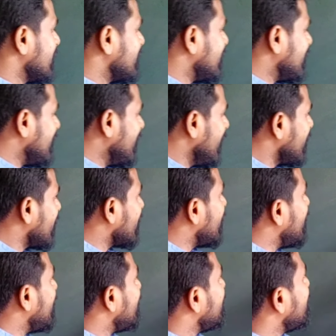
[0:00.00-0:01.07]
the nick
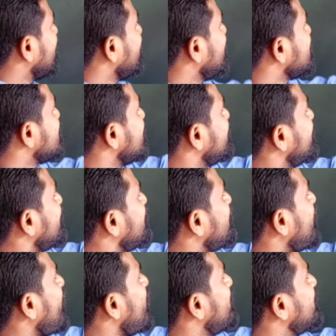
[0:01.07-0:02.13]
whichever
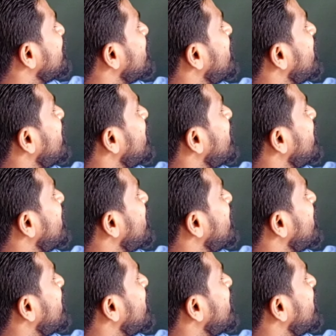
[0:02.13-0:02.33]
formed